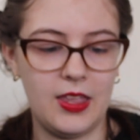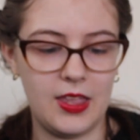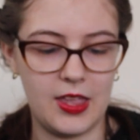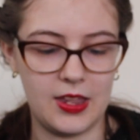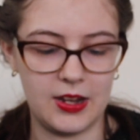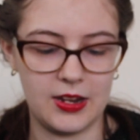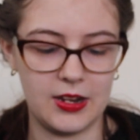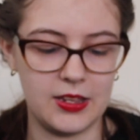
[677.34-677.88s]

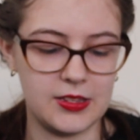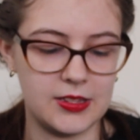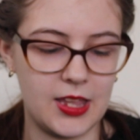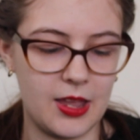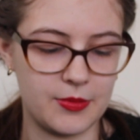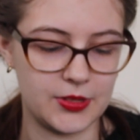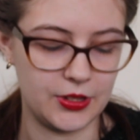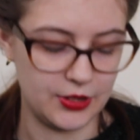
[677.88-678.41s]
and it is
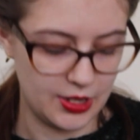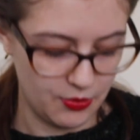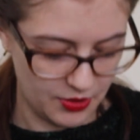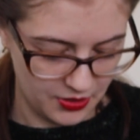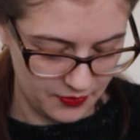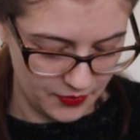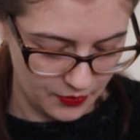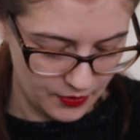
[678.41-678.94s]
absolutely
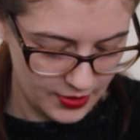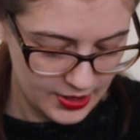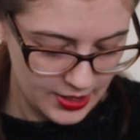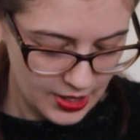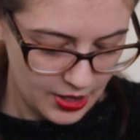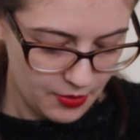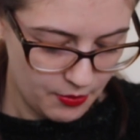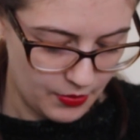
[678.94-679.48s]
wonderful.
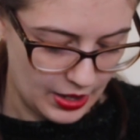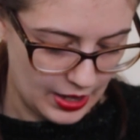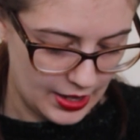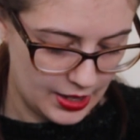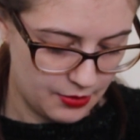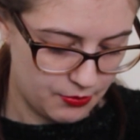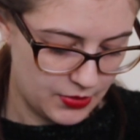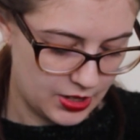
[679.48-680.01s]

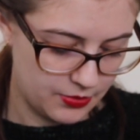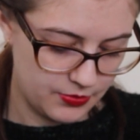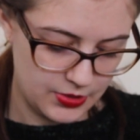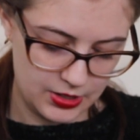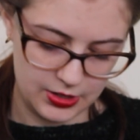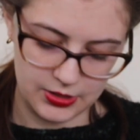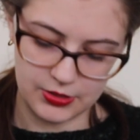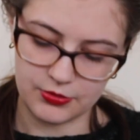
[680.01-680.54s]
My mum
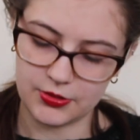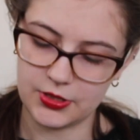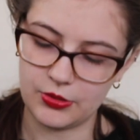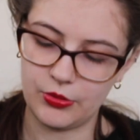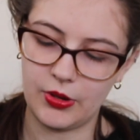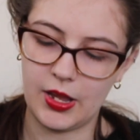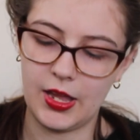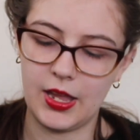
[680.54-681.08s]
is
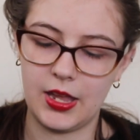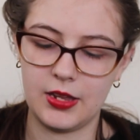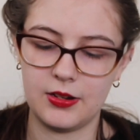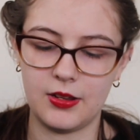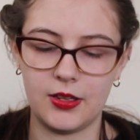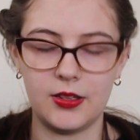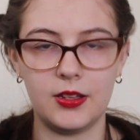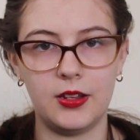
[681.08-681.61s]
also a hand
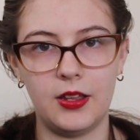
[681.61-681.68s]
dyer,